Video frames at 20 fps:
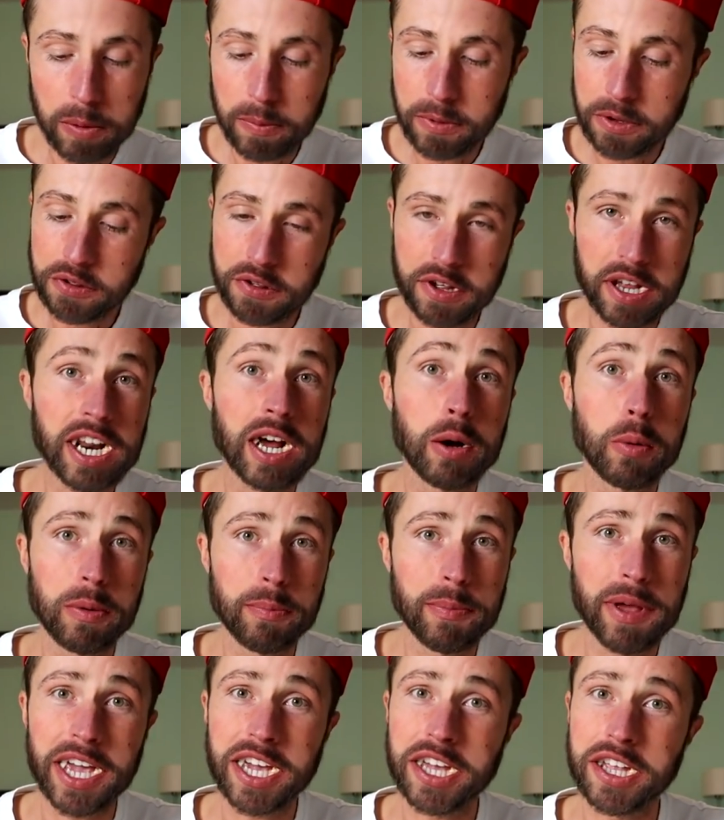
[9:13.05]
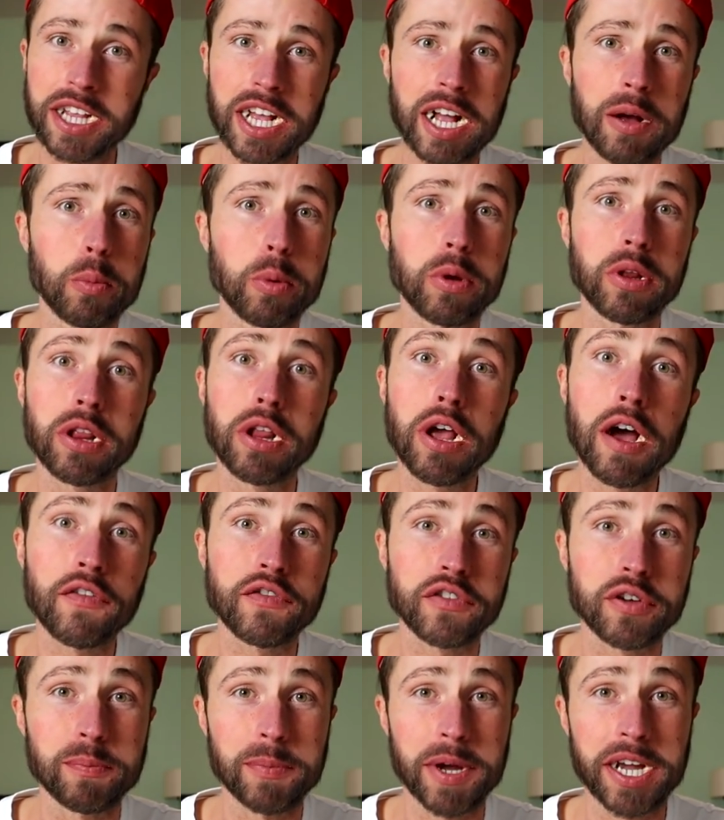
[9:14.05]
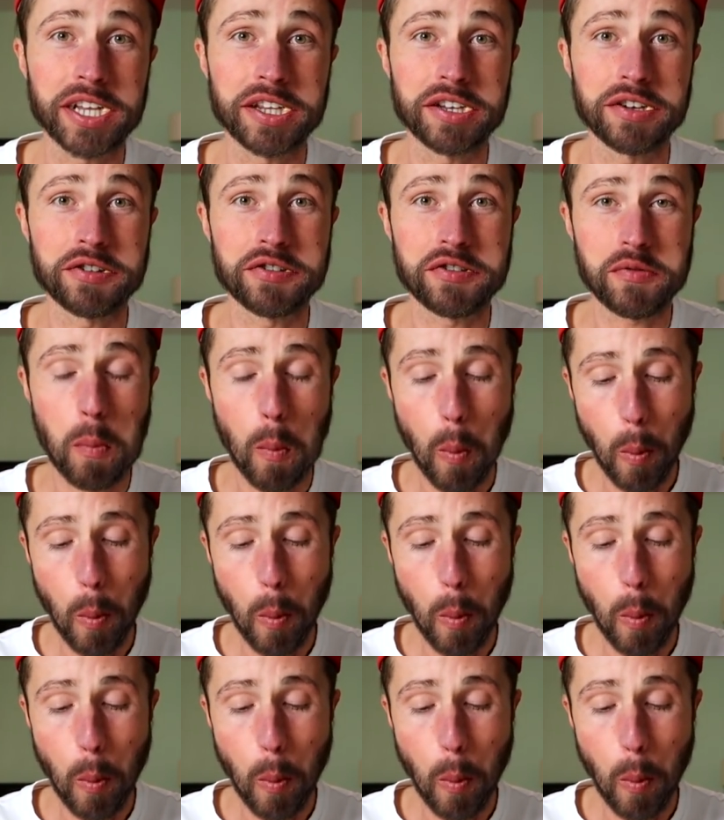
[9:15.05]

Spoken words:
comments and I will make it. I would love to make this.